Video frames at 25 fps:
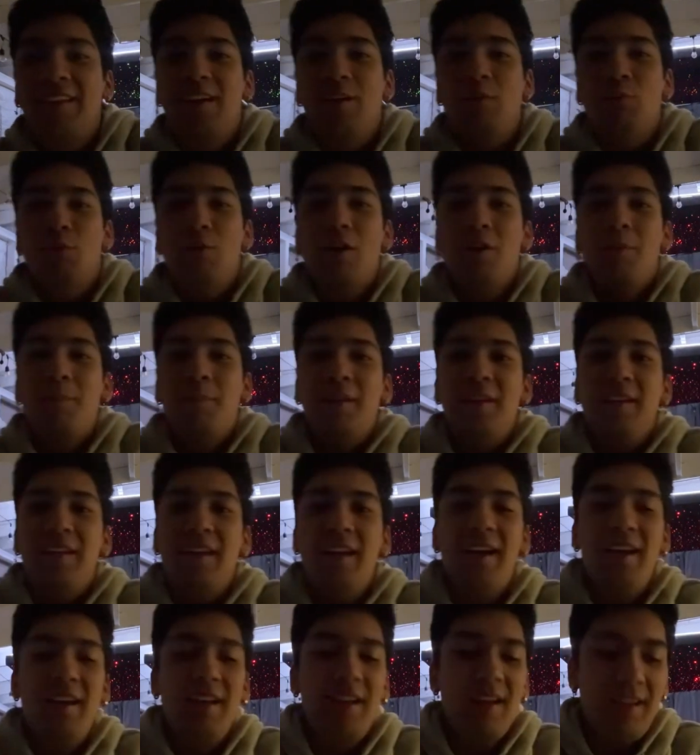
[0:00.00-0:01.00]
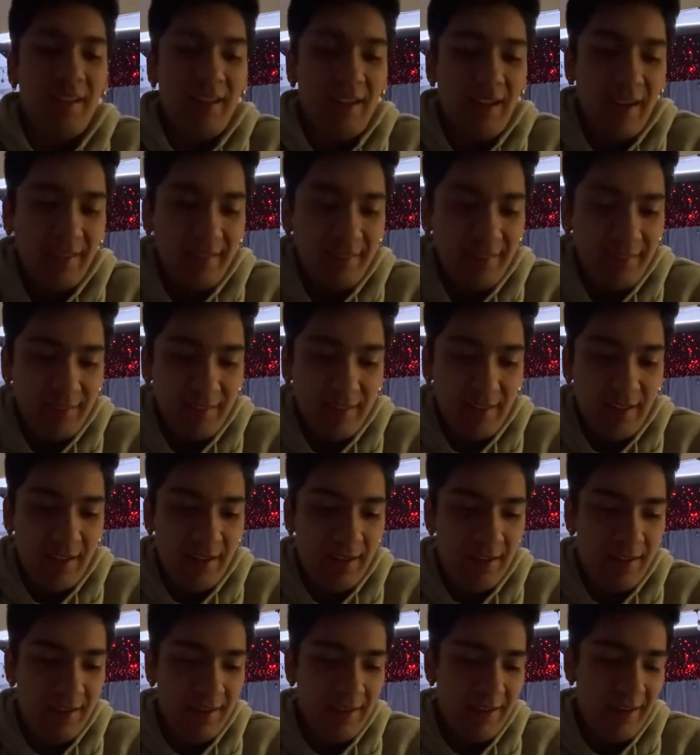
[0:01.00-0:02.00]
Yeah, rugby. Yeah, yeah, yeah. I seen
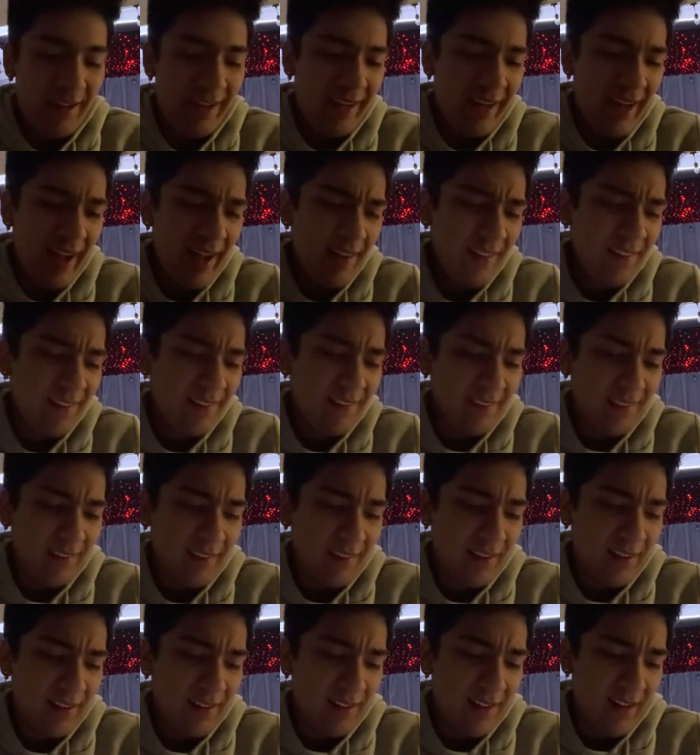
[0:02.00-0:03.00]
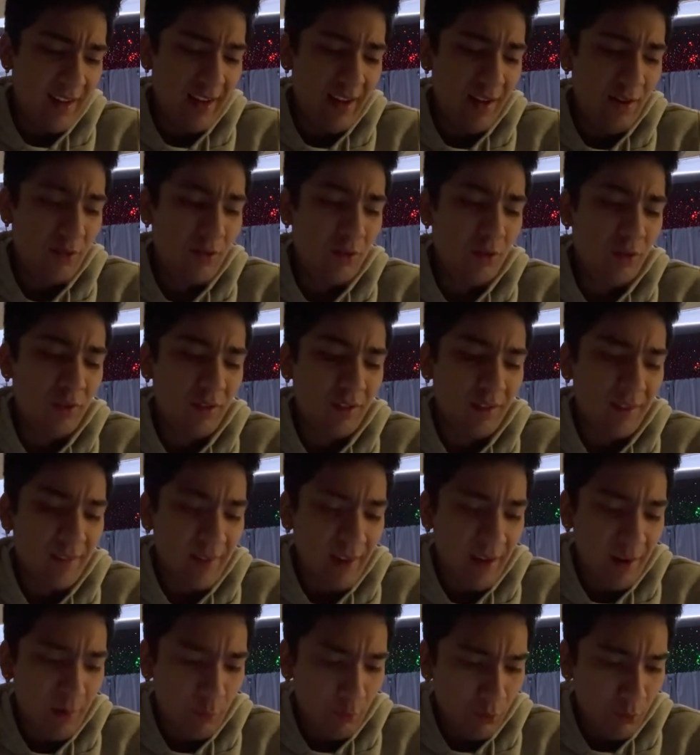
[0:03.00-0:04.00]
that. I kind of seen it. Like I don't know the
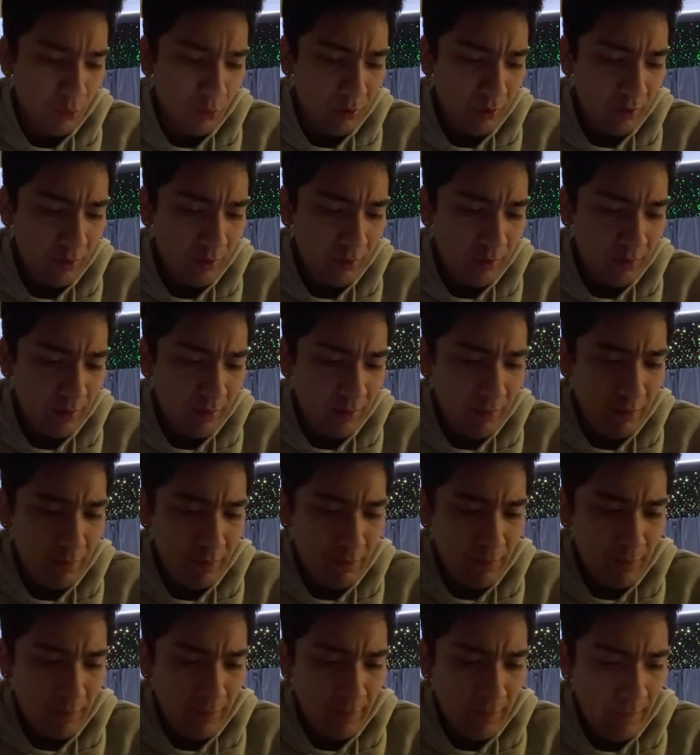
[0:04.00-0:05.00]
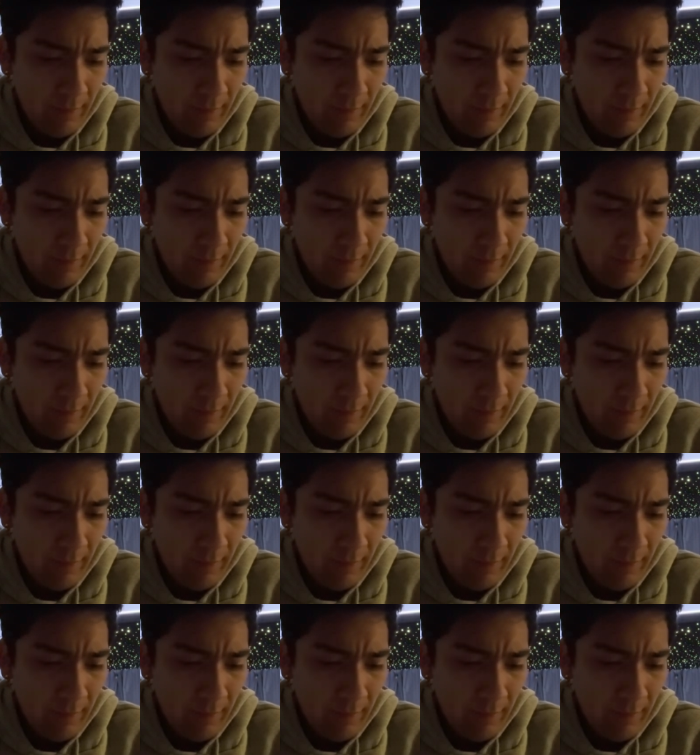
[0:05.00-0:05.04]
exact rules and stuff,